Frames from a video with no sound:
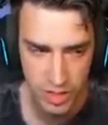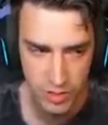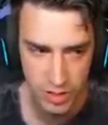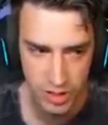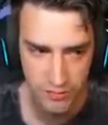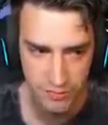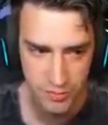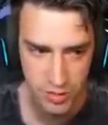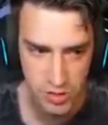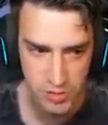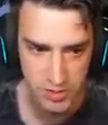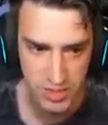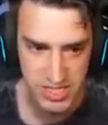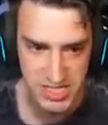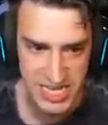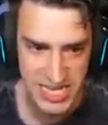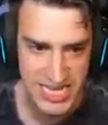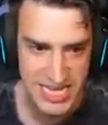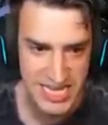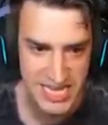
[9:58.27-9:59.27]
get rid of first
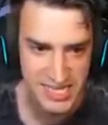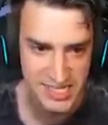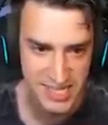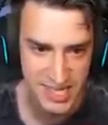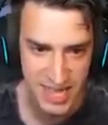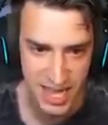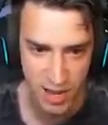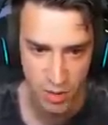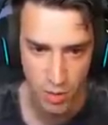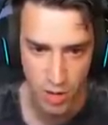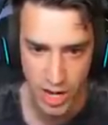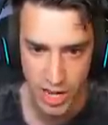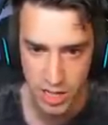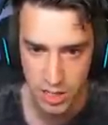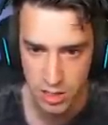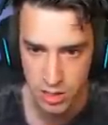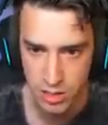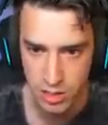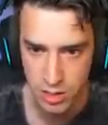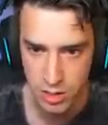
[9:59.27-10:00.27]
place easy that way.
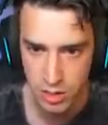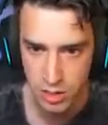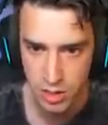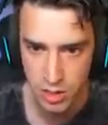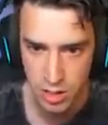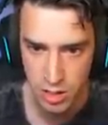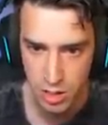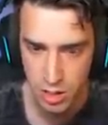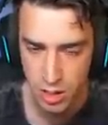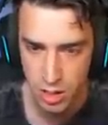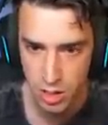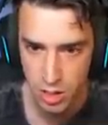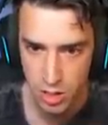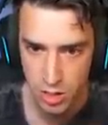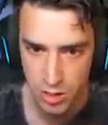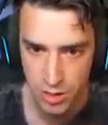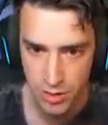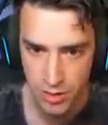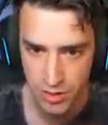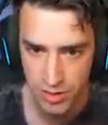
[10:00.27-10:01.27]

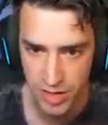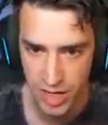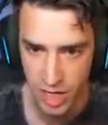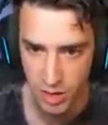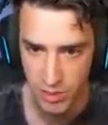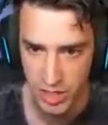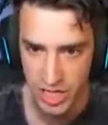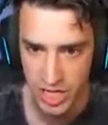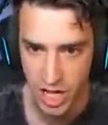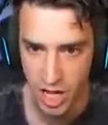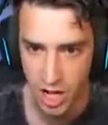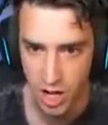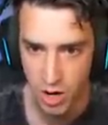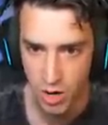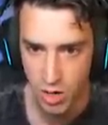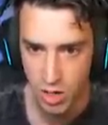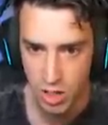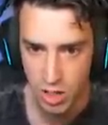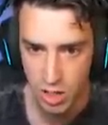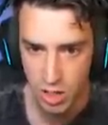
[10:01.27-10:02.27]
There we go.